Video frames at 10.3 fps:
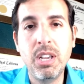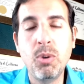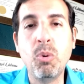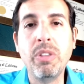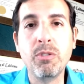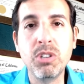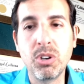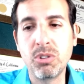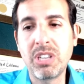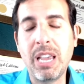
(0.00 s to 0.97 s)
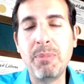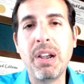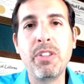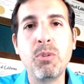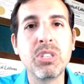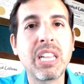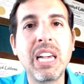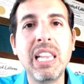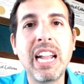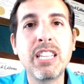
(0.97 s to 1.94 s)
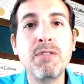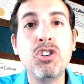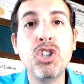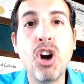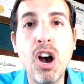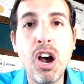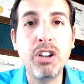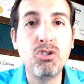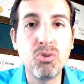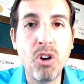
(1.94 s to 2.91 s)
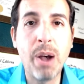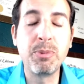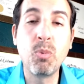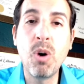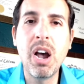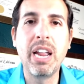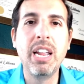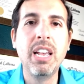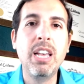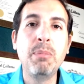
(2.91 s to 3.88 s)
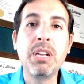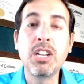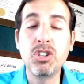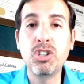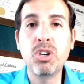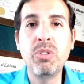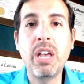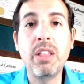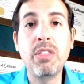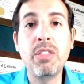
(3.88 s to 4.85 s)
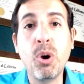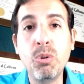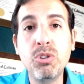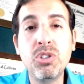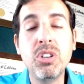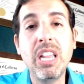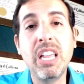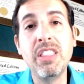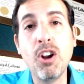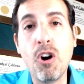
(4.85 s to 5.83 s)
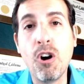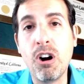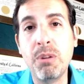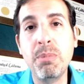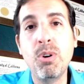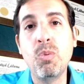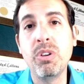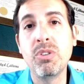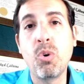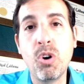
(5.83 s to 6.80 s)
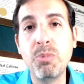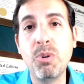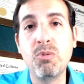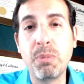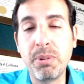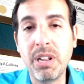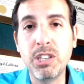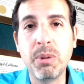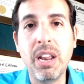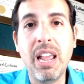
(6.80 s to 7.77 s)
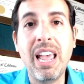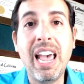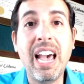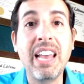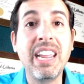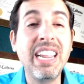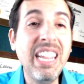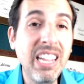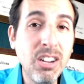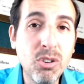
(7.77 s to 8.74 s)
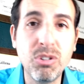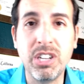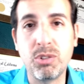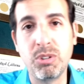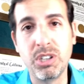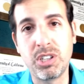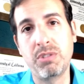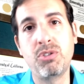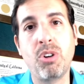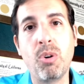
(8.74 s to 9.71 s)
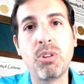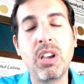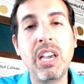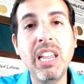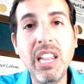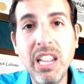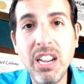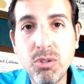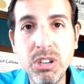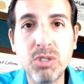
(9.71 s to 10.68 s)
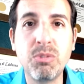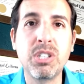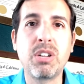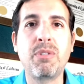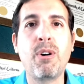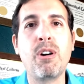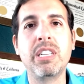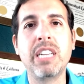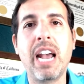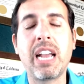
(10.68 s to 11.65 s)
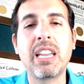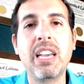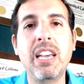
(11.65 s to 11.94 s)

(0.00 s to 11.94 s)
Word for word: when the results came out. There was a collective jaw dropped. Why? Because it showed that those in the arm with hormone replacement had an increased risk of stroke, increased risk of heart attack.